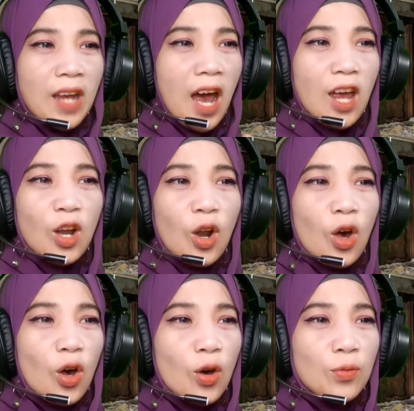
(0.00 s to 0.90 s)
I
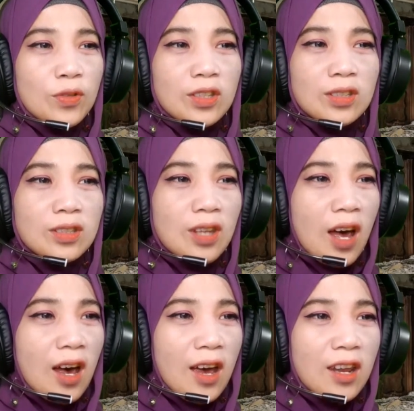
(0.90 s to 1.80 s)
love
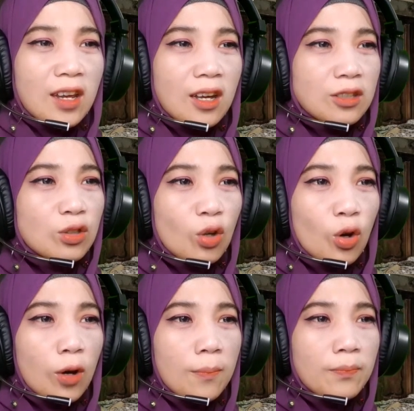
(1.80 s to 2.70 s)
design,
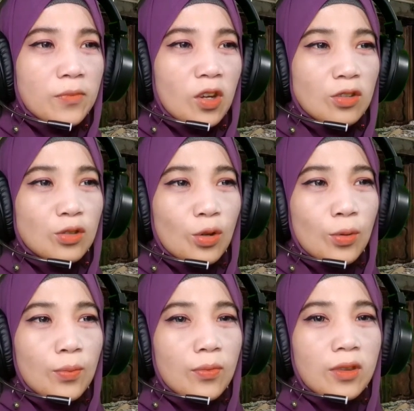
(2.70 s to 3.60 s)

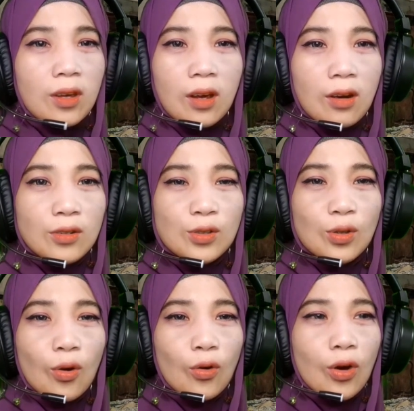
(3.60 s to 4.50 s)
custom there,
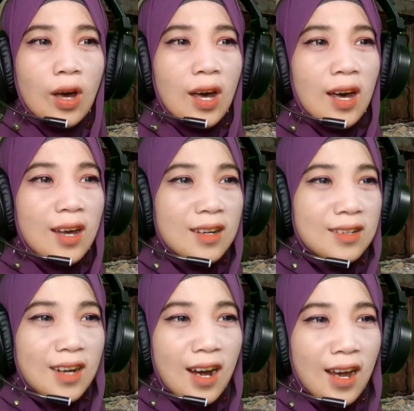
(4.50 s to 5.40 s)
so
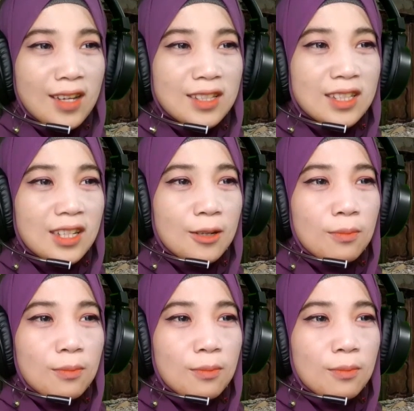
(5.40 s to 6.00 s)
nice,